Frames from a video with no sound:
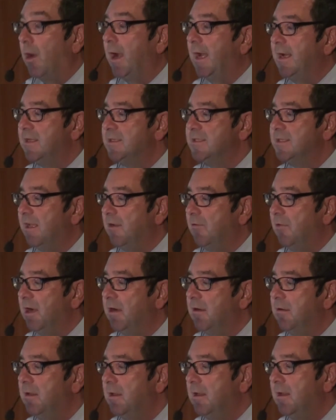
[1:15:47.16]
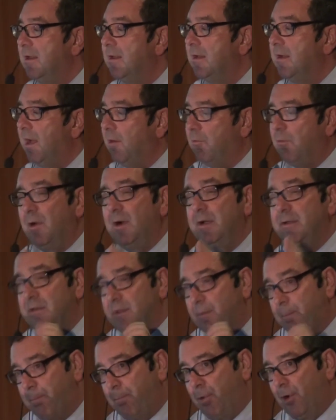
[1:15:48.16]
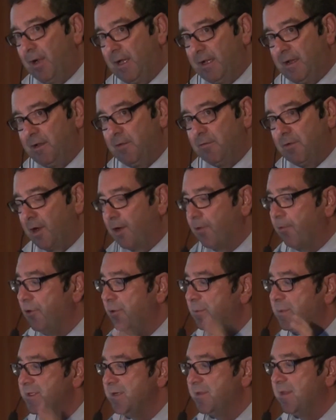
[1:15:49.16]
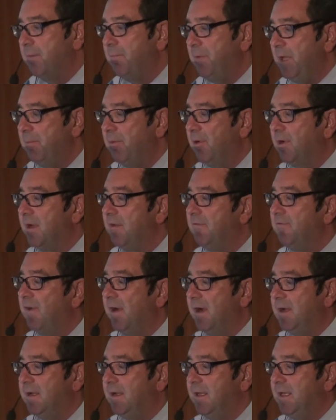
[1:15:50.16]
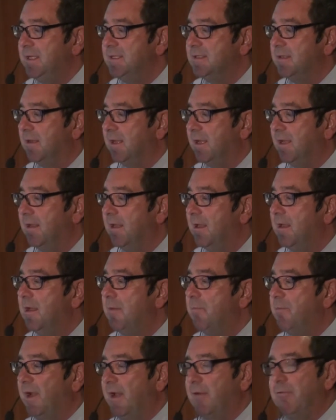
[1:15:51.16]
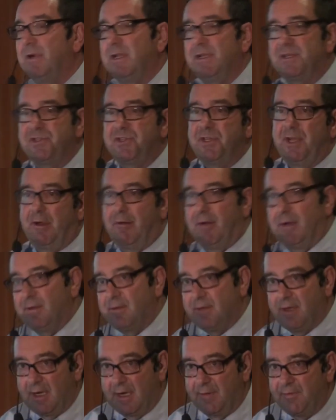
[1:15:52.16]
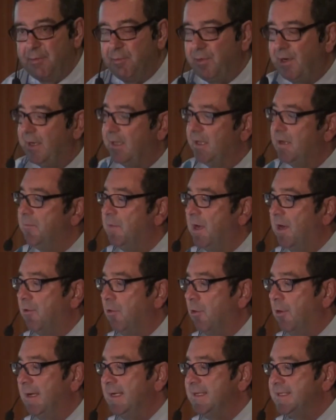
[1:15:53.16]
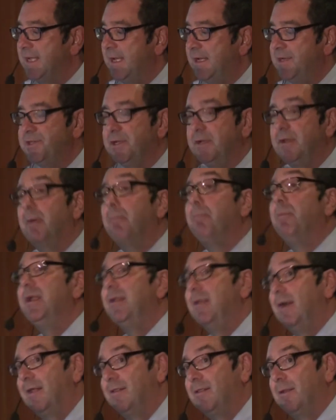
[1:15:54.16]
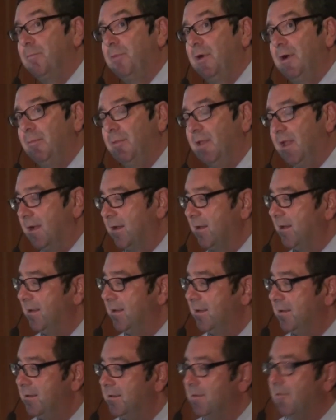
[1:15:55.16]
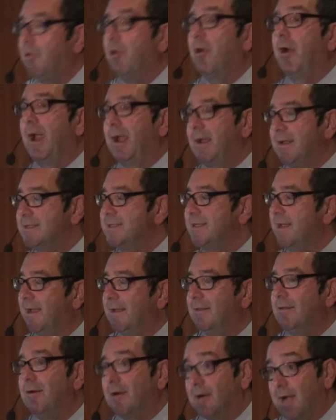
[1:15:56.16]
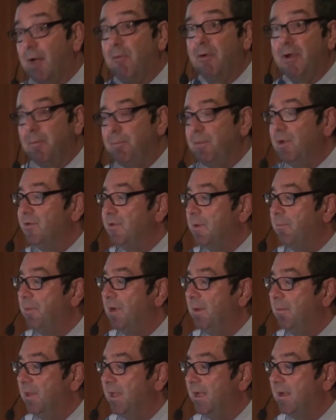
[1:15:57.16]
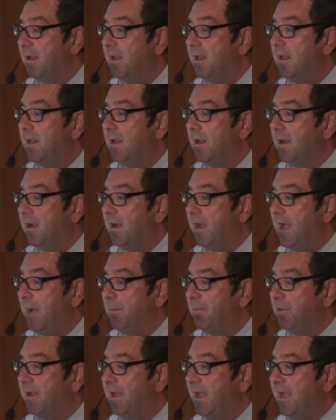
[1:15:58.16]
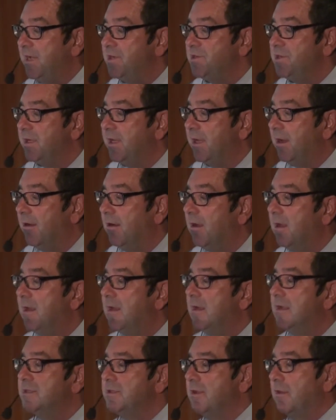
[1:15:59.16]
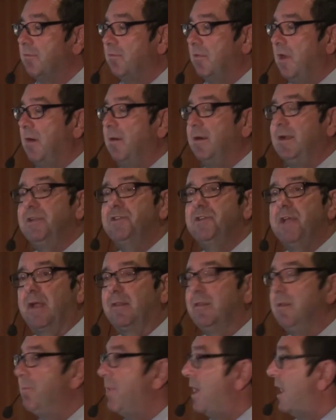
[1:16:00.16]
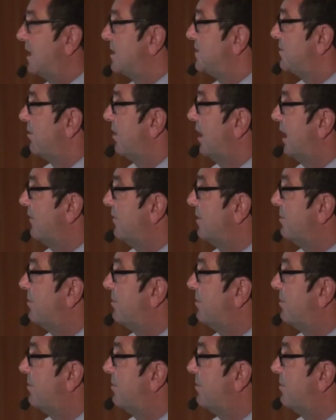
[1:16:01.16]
Or I could say, well, I want to put it into a group so that people can find it easily, but I want to share it to everybody in my organization, but not the public. Or I could say, look, I want to build a public application here, so I'm going to check the box for